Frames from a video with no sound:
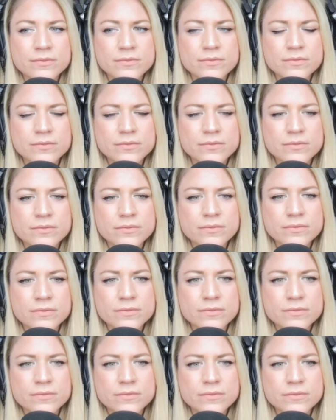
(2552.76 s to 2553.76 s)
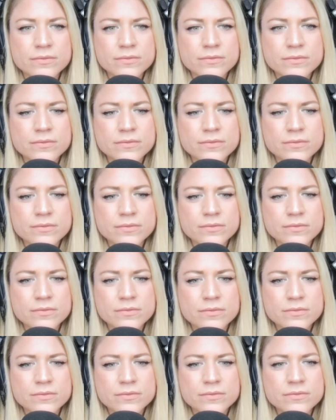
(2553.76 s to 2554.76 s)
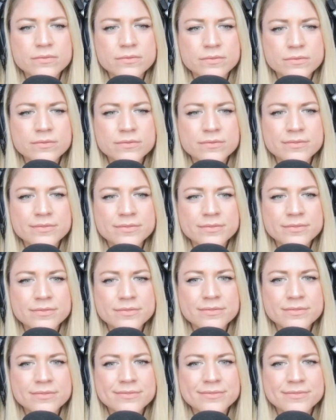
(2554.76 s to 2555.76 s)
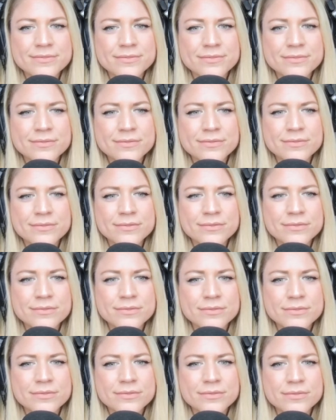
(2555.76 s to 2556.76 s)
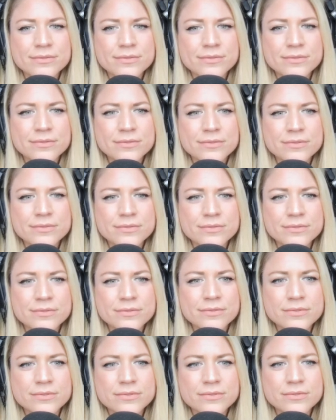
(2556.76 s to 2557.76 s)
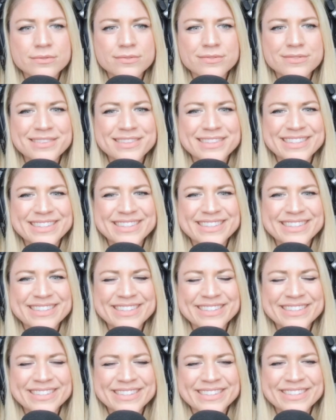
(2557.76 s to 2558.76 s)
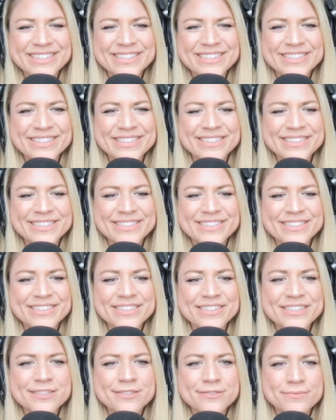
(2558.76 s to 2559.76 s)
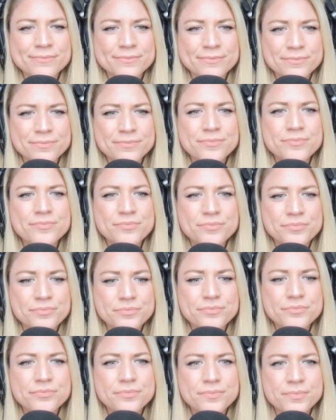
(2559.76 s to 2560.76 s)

(not speaking)